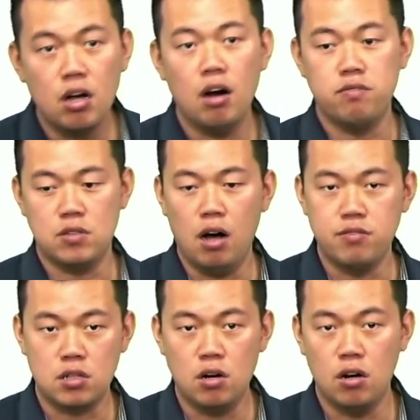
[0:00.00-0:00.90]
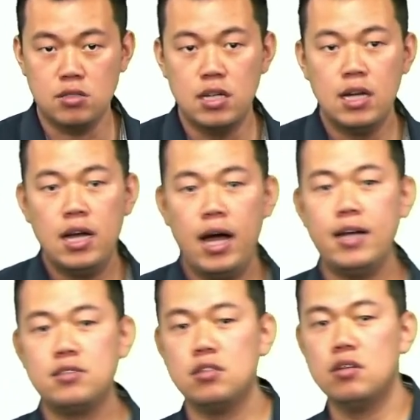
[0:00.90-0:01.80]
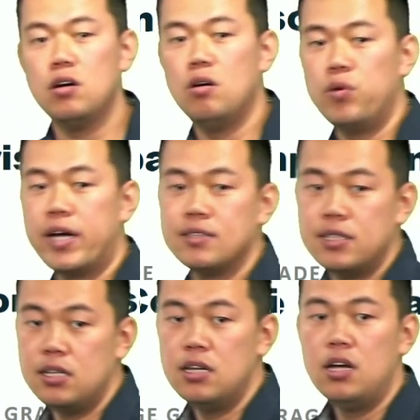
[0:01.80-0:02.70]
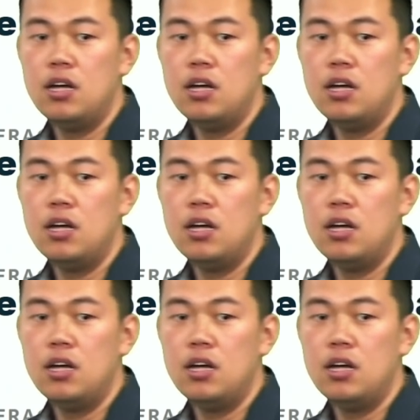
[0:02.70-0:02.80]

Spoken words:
of the course, as we can see